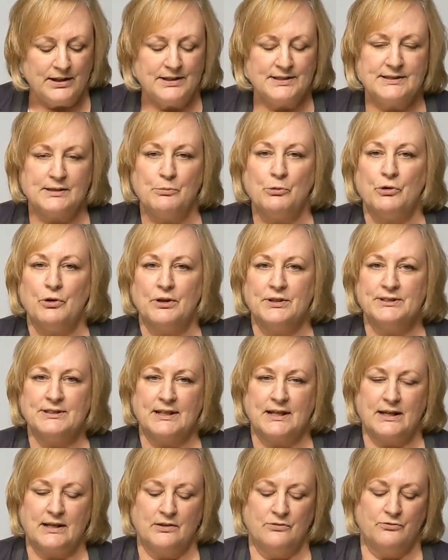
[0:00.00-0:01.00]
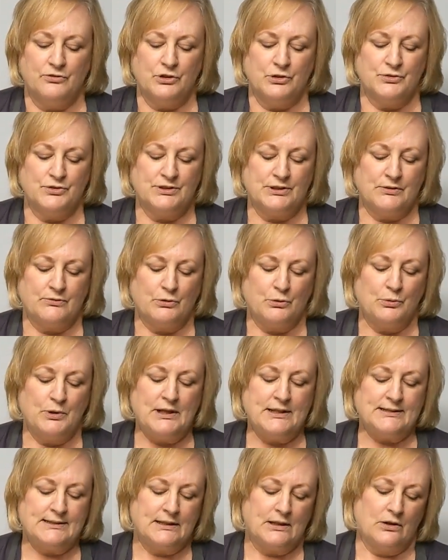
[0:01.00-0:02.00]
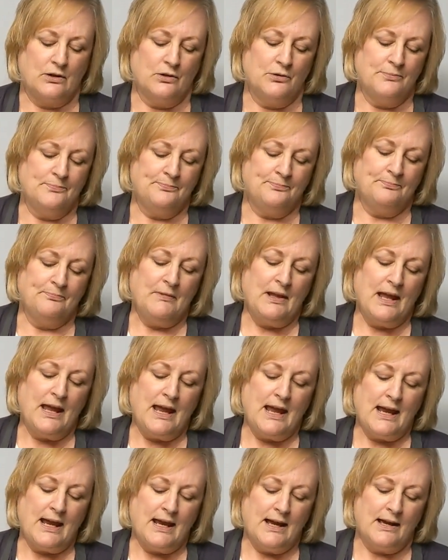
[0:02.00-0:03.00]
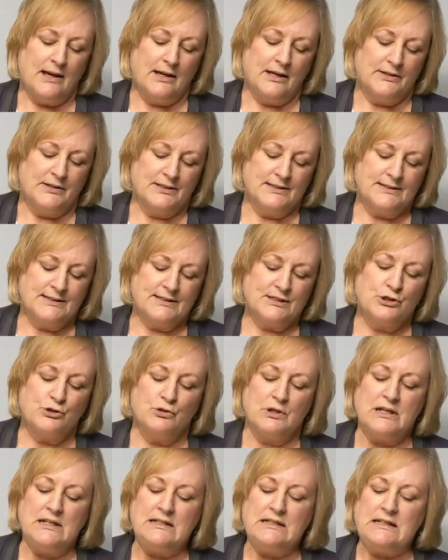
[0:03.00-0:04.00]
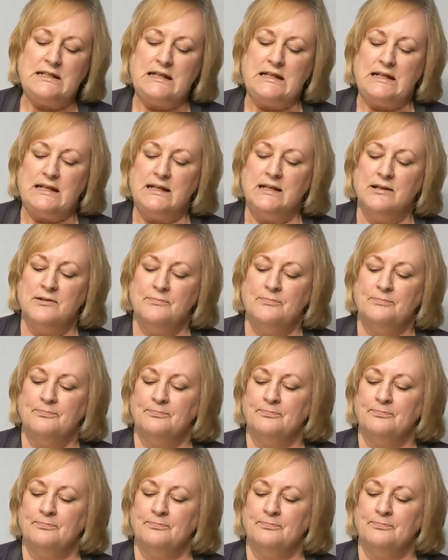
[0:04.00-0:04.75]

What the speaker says: some oils that I infused several weeks ago. This is green tea,